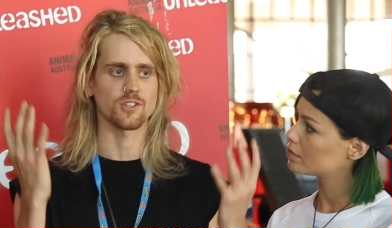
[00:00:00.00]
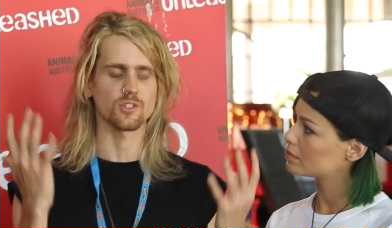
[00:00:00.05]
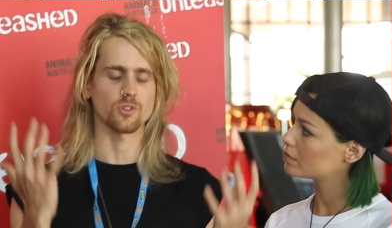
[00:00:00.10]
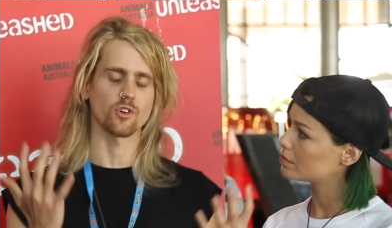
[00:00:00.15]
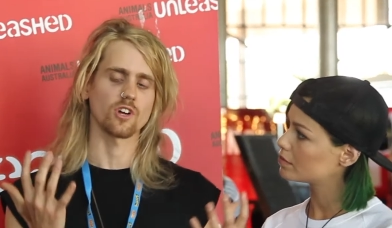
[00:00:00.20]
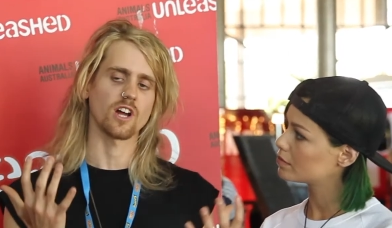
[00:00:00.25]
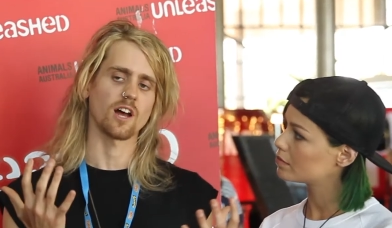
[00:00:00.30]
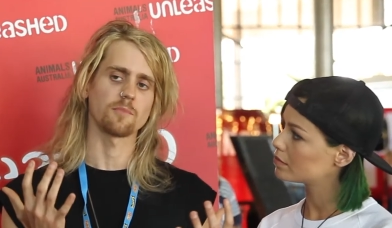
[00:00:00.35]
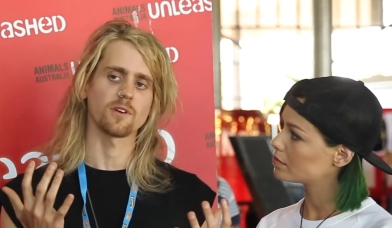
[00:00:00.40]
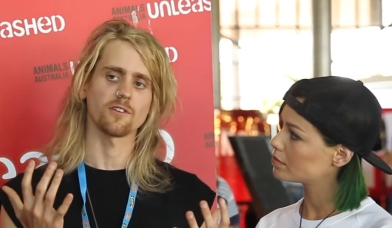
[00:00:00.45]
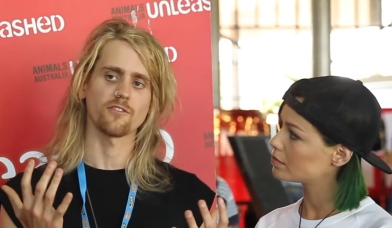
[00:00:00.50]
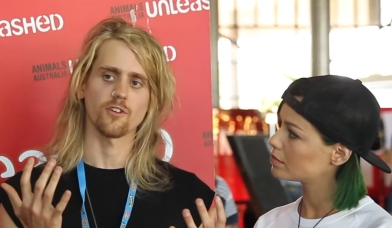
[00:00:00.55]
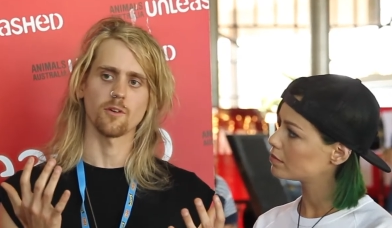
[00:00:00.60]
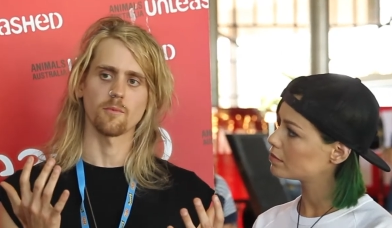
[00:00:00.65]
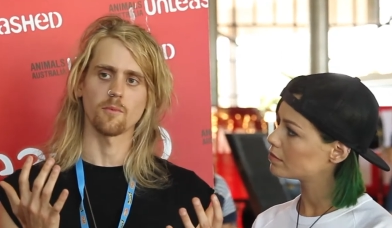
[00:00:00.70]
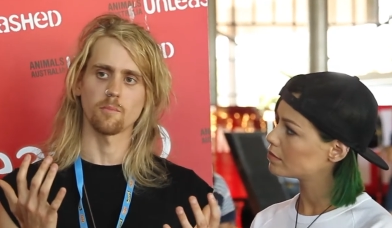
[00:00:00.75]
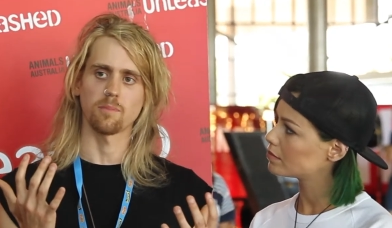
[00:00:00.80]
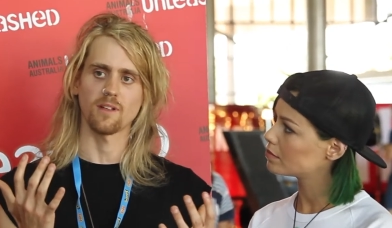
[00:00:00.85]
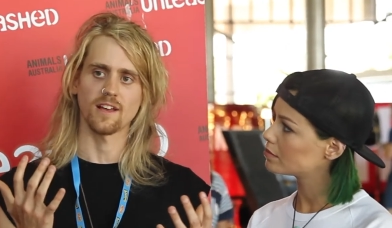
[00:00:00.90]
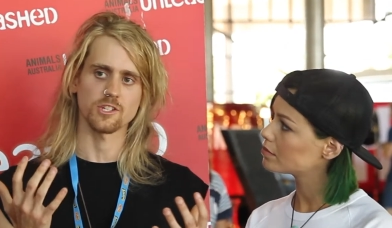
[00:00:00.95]
Speaker 1: it's all coming
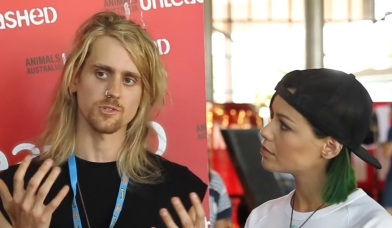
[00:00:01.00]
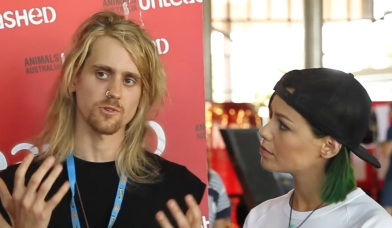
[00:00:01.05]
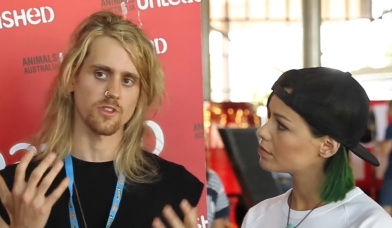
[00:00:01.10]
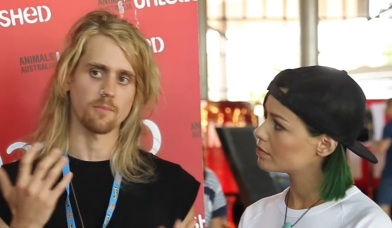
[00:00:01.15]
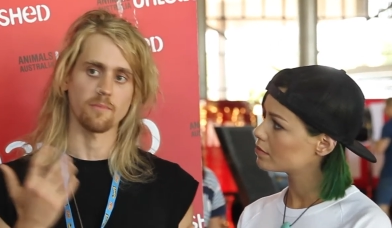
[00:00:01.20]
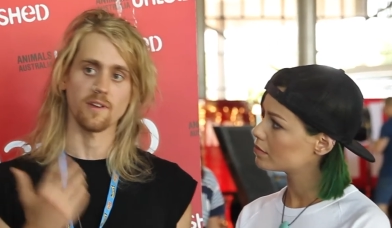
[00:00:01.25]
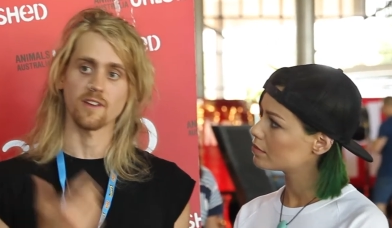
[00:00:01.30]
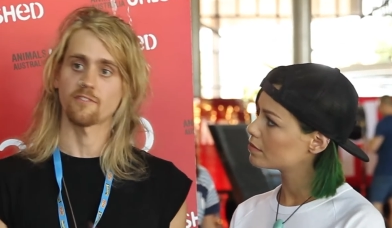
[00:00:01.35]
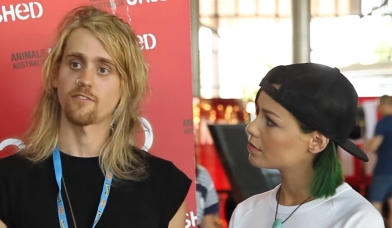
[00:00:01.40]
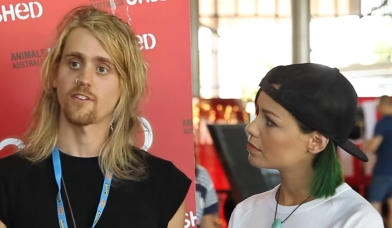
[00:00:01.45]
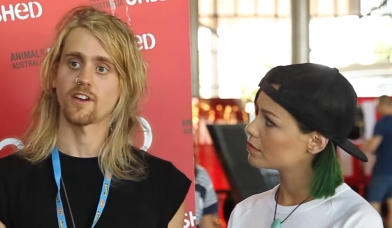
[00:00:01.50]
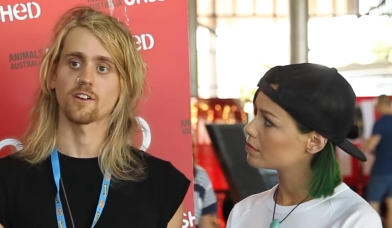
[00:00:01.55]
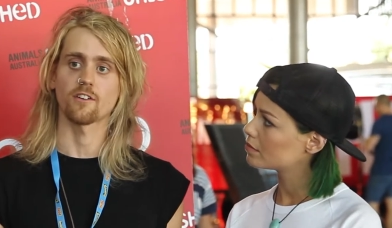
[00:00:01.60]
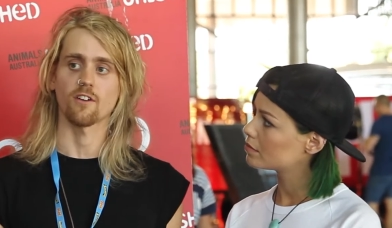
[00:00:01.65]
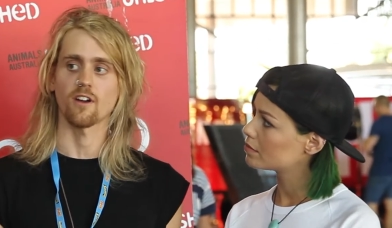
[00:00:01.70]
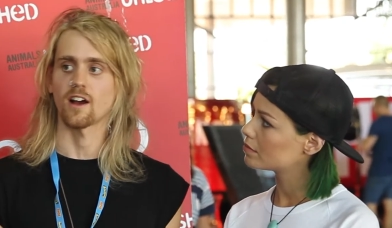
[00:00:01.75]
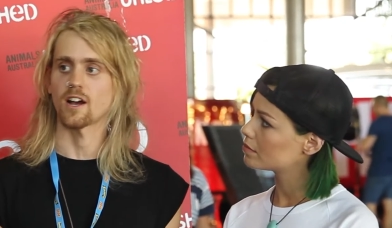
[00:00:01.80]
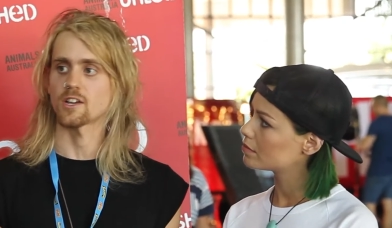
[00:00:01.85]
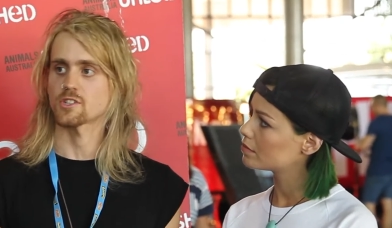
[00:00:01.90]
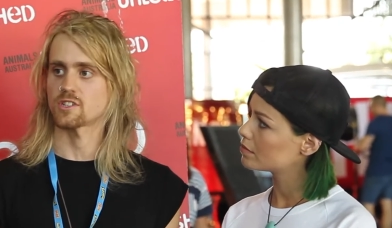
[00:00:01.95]
from a place where they're being fed
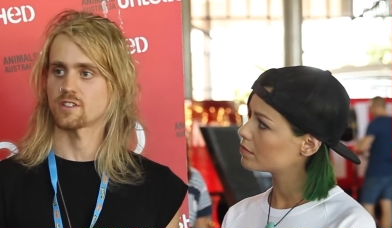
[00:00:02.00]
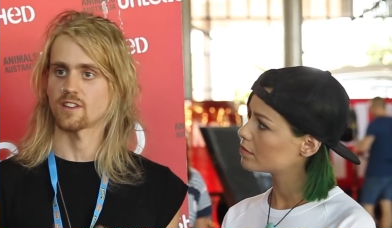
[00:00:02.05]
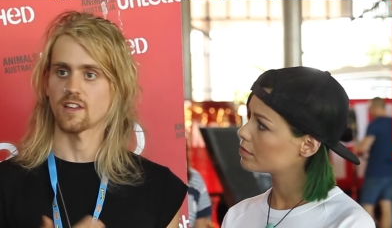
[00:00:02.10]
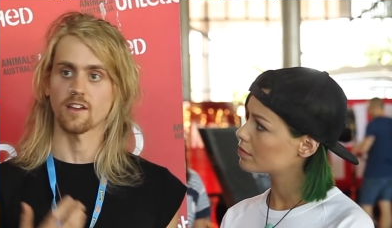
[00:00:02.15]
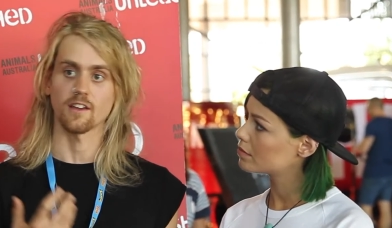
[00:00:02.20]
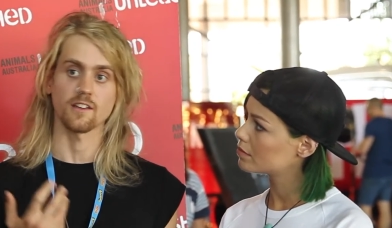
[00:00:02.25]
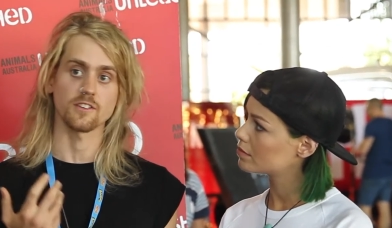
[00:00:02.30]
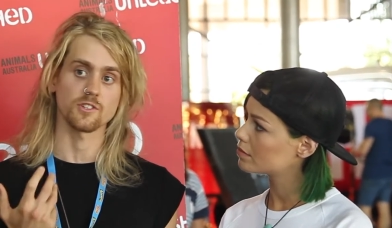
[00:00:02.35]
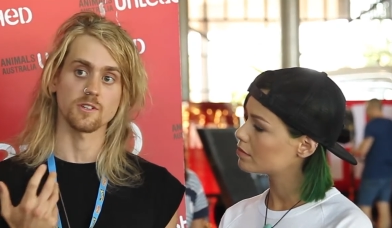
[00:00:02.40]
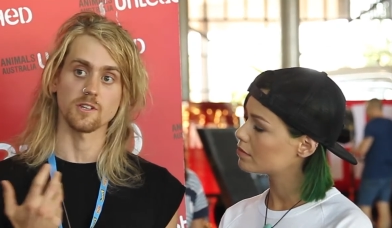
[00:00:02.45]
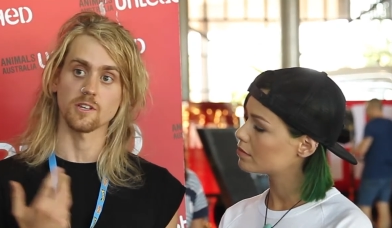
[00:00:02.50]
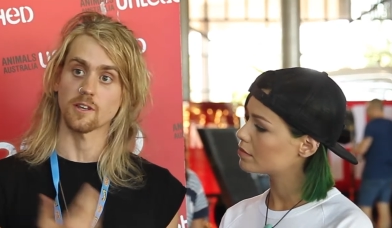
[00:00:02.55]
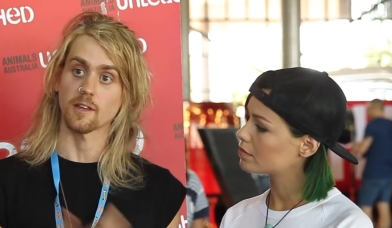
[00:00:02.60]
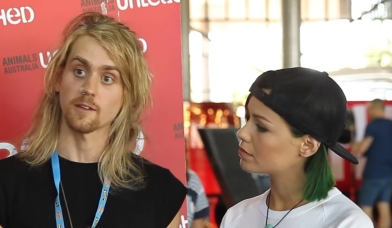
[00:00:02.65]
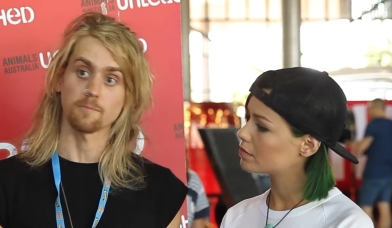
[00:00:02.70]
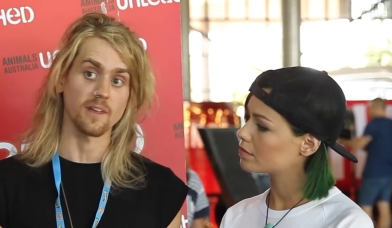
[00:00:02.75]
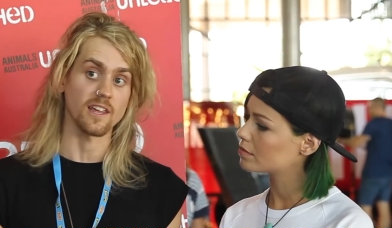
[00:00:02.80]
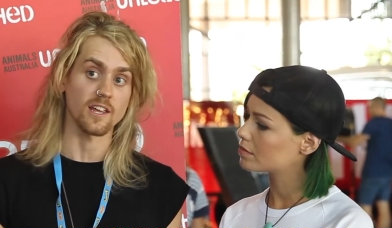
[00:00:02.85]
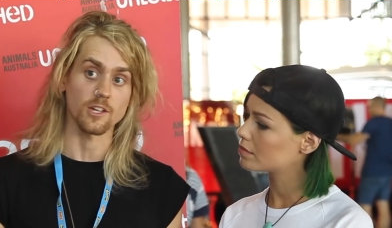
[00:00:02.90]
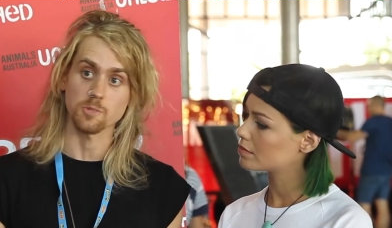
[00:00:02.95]
grass and they're ex
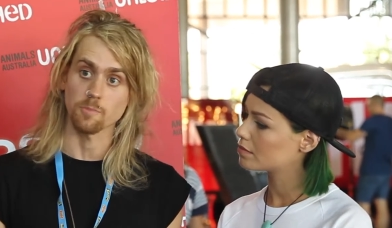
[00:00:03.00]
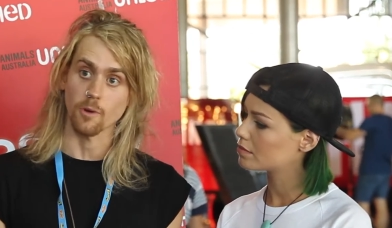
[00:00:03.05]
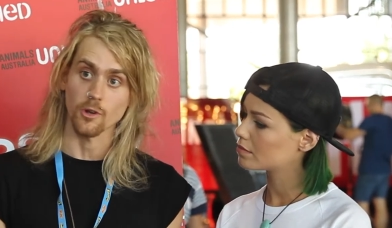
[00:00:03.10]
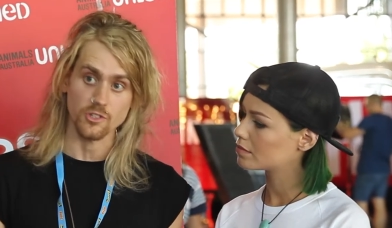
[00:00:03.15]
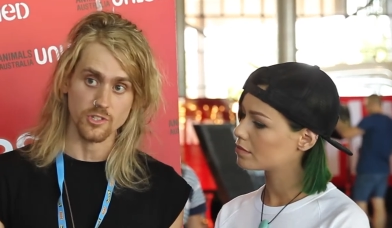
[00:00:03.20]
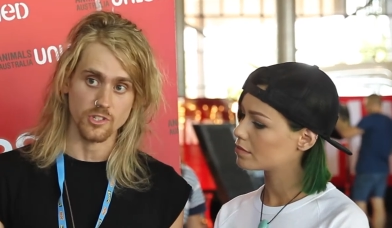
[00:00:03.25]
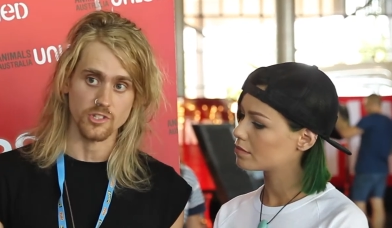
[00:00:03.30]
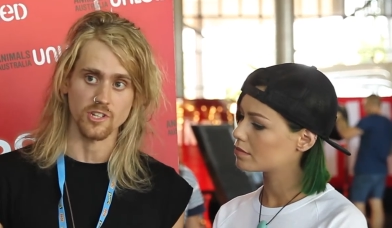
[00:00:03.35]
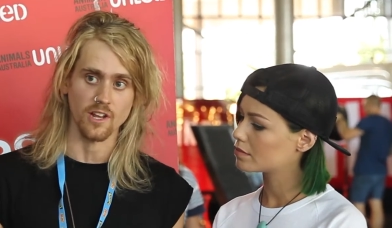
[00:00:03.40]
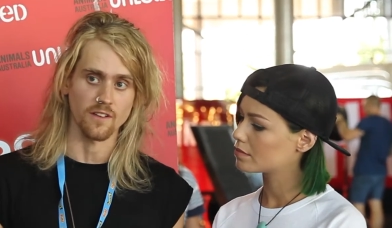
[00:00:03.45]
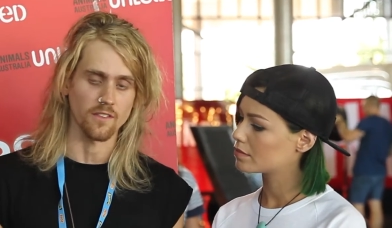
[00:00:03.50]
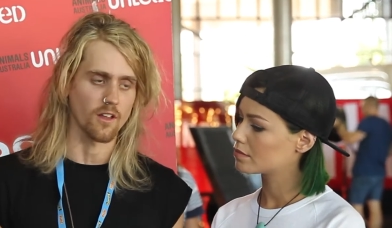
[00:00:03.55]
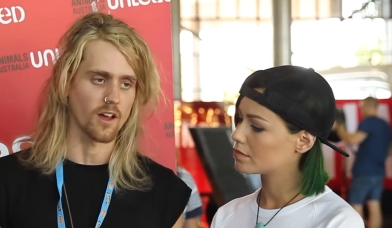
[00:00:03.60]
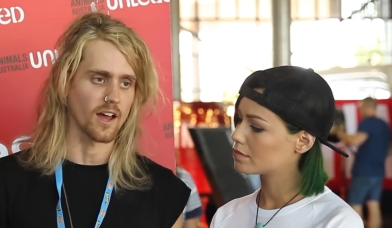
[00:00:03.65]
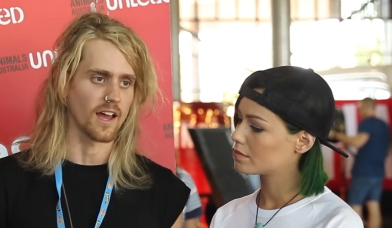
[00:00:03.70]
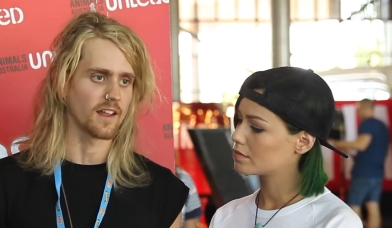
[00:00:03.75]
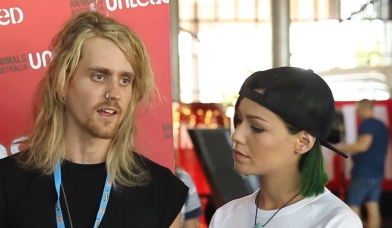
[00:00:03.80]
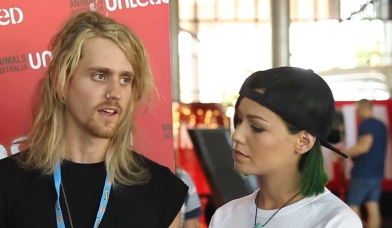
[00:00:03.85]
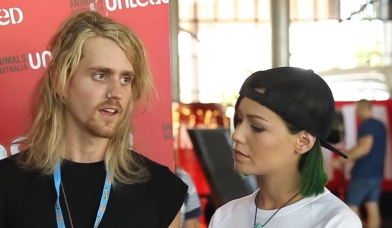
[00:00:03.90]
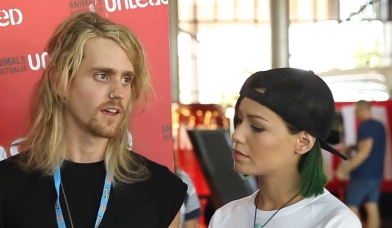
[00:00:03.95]
being exposed to
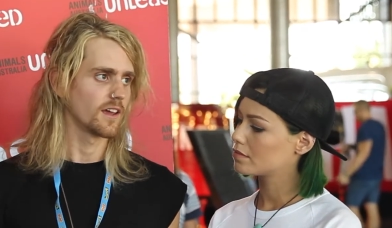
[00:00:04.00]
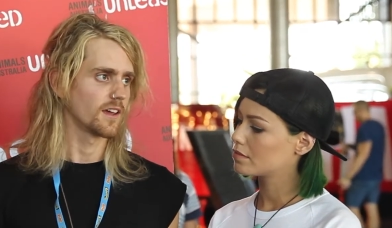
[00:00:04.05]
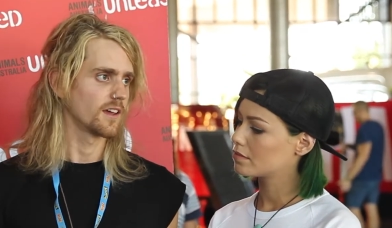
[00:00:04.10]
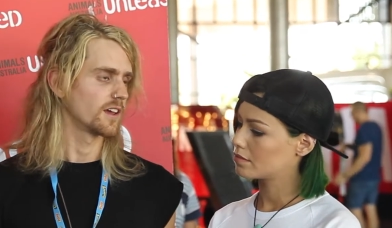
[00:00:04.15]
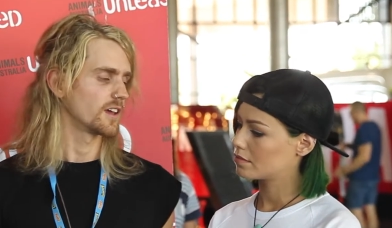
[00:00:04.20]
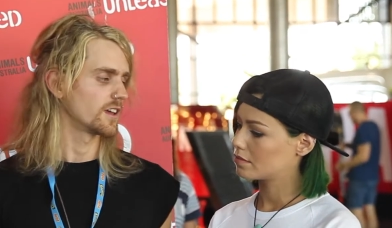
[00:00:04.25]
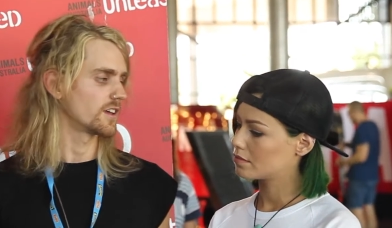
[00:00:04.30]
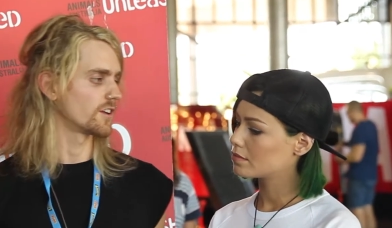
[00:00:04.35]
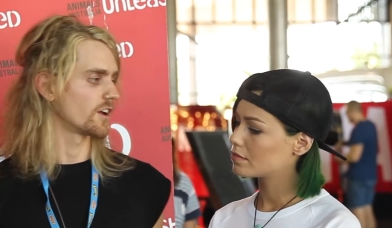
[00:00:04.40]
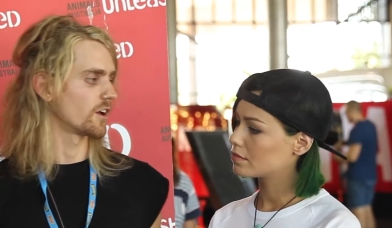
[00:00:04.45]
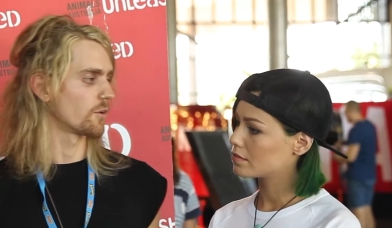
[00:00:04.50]
sunlight. You